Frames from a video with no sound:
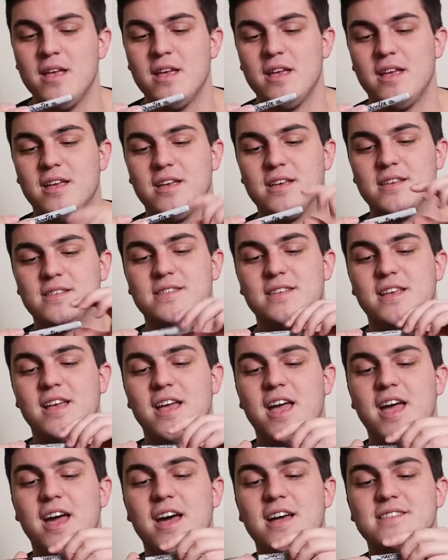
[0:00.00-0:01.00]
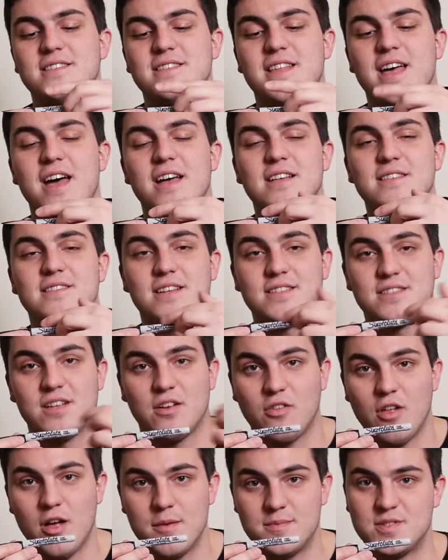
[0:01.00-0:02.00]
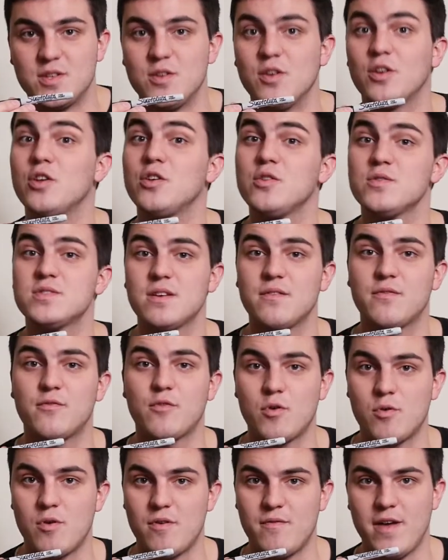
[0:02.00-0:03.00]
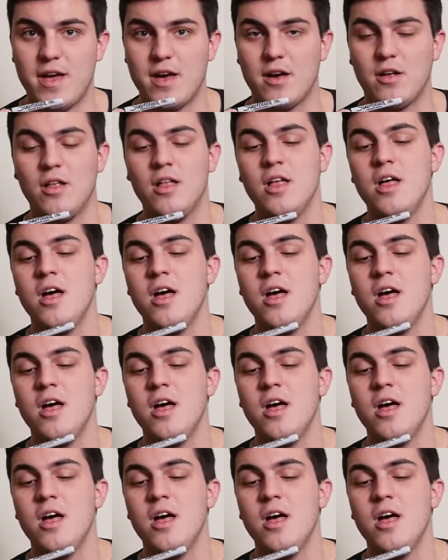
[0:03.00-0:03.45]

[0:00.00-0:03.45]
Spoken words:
is it has that 6 of clubs, so you can use it for reveal.